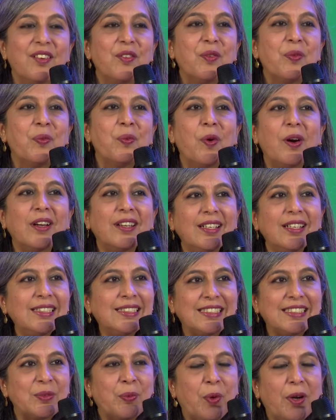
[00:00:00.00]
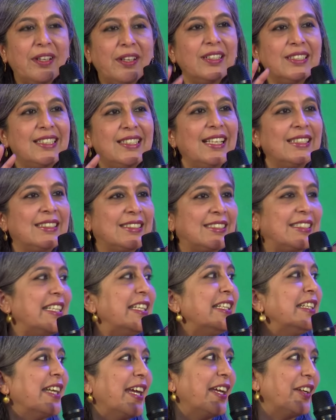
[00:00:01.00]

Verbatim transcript: What is what is that scene there?